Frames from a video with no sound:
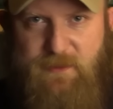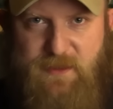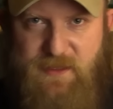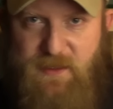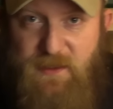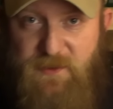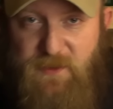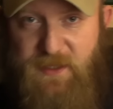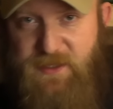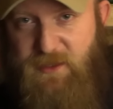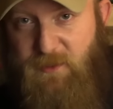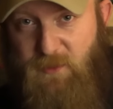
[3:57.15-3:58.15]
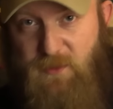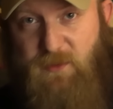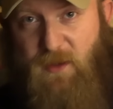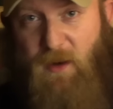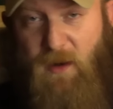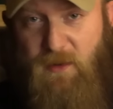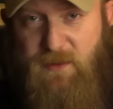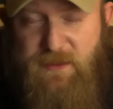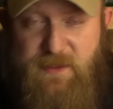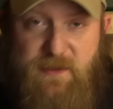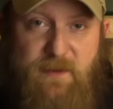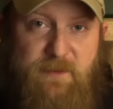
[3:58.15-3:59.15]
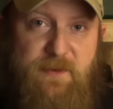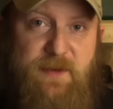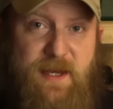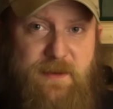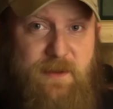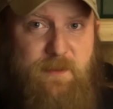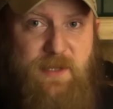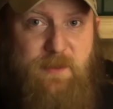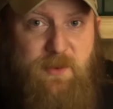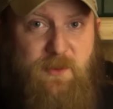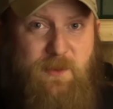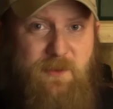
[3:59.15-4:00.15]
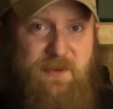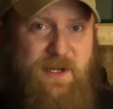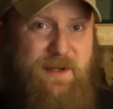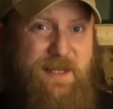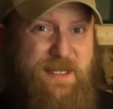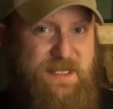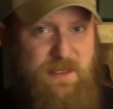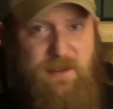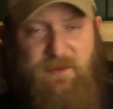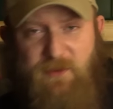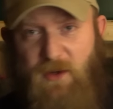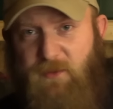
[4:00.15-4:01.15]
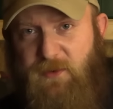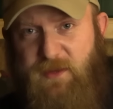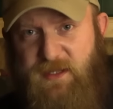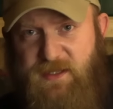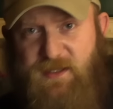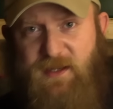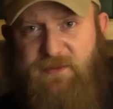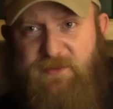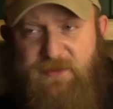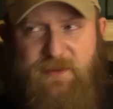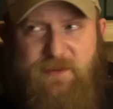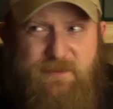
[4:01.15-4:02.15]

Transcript: Does it address the root cause of the fact that people will very easily fall for this stuff?